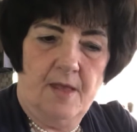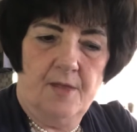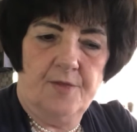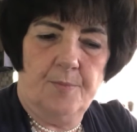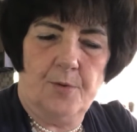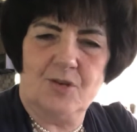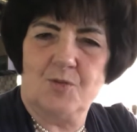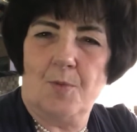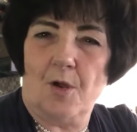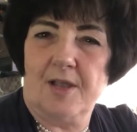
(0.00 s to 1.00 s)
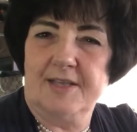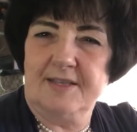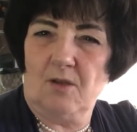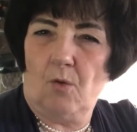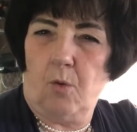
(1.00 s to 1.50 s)
The birch bark
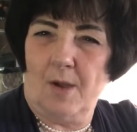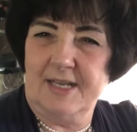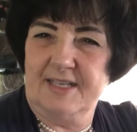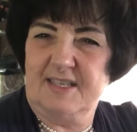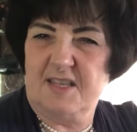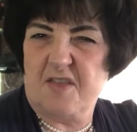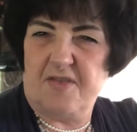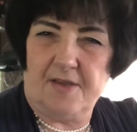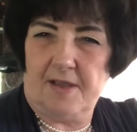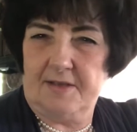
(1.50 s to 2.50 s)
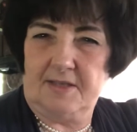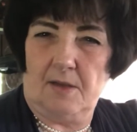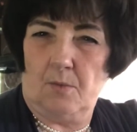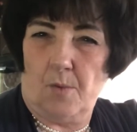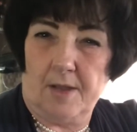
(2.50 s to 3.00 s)
isn't quite as thick as
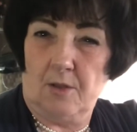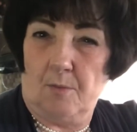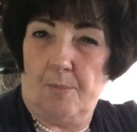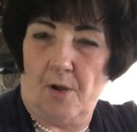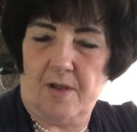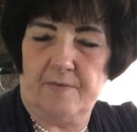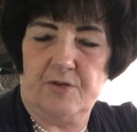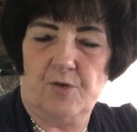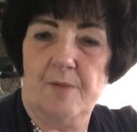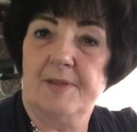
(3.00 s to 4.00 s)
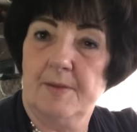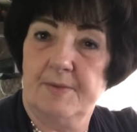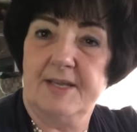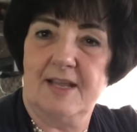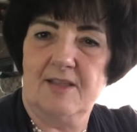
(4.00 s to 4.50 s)
a regular bark of a tree, but they would
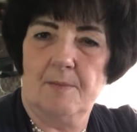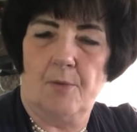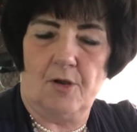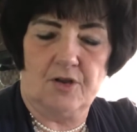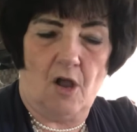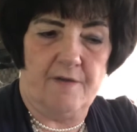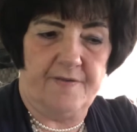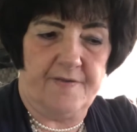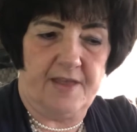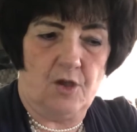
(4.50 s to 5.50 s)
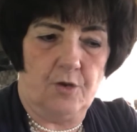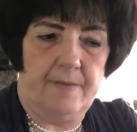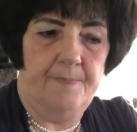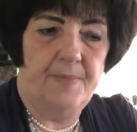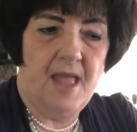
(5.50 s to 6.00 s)
take the bark off if they could,
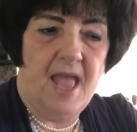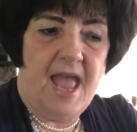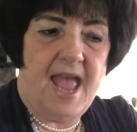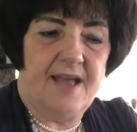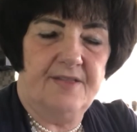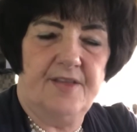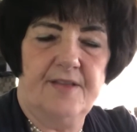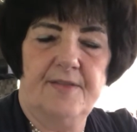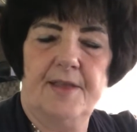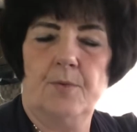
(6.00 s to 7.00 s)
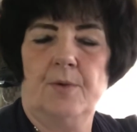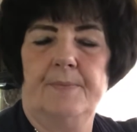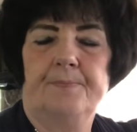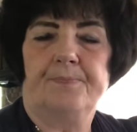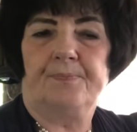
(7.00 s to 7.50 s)
and then they would
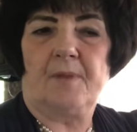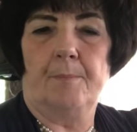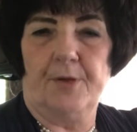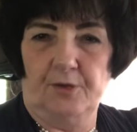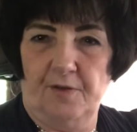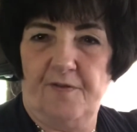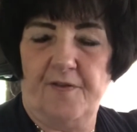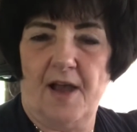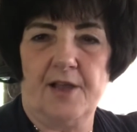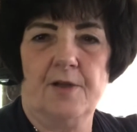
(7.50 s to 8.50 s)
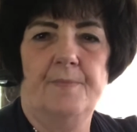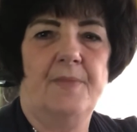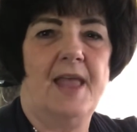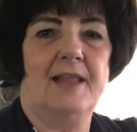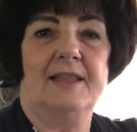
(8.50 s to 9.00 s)
build a fire
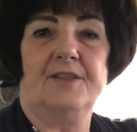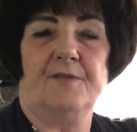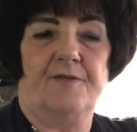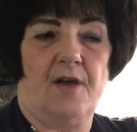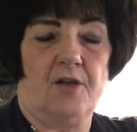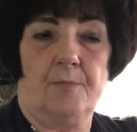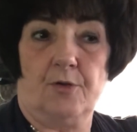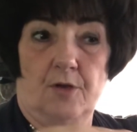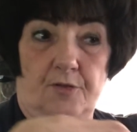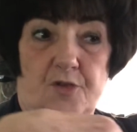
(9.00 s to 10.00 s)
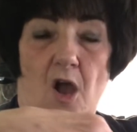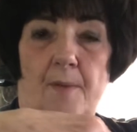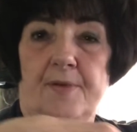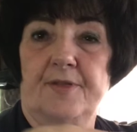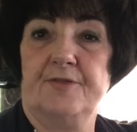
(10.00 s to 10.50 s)
and let the fire burn on
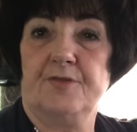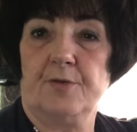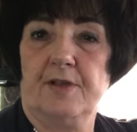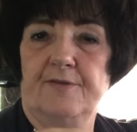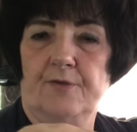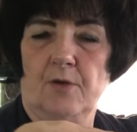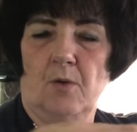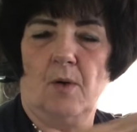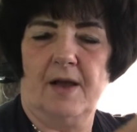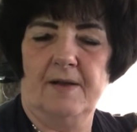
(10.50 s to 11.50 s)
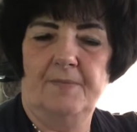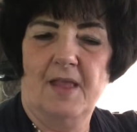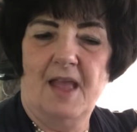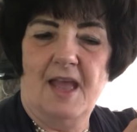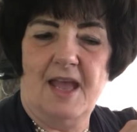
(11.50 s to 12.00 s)
top of the tree for a while,
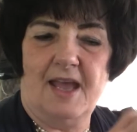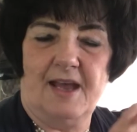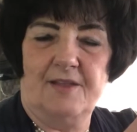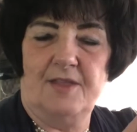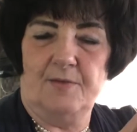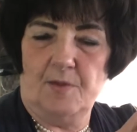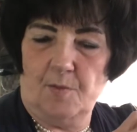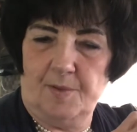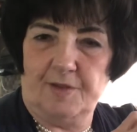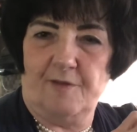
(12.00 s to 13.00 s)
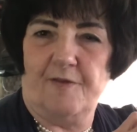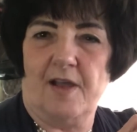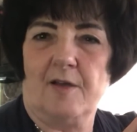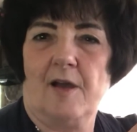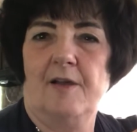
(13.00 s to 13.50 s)
and then they would put the
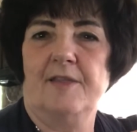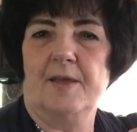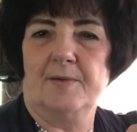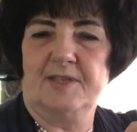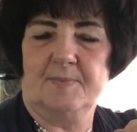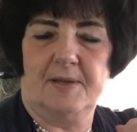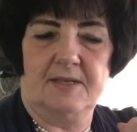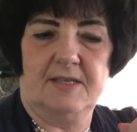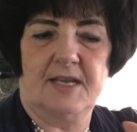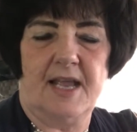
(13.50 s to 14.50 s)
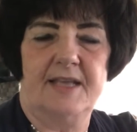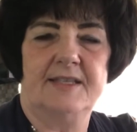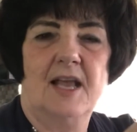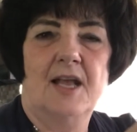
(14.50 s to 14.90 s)
fire out, and they would spend days